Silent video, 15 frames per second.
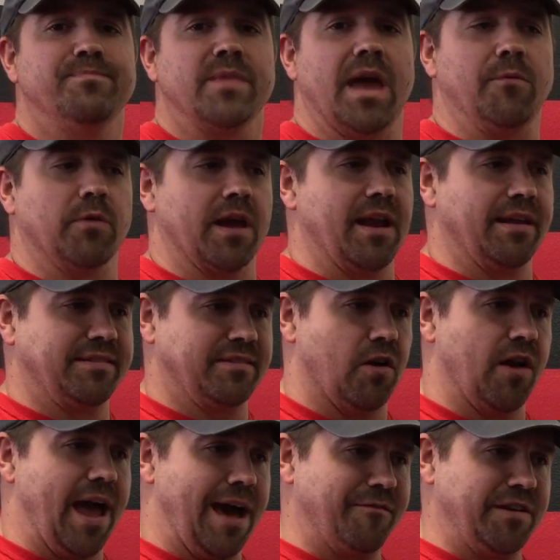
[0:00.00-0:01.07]
and we're going to
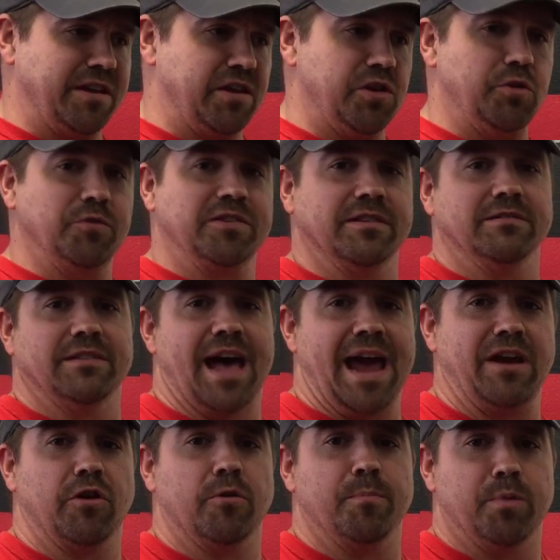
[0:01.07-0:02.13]
start having to use
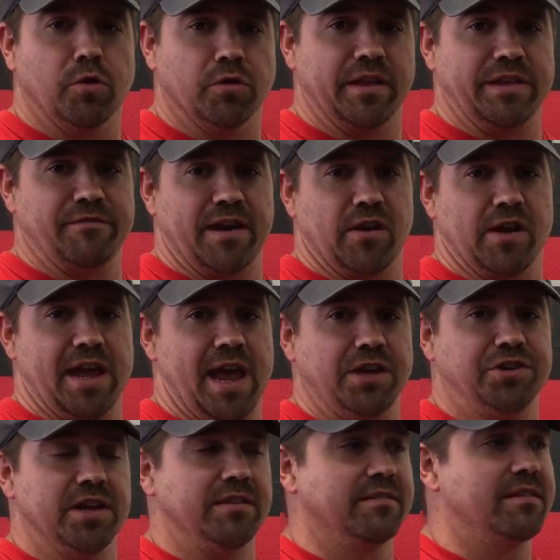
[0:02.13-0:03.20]
lighter pulling
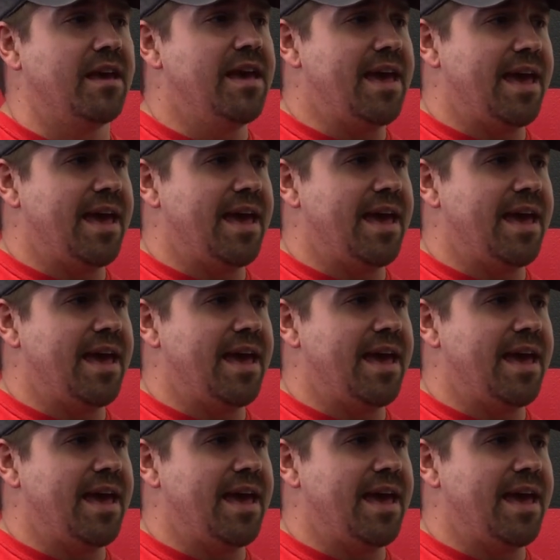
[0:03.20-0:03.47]
variations.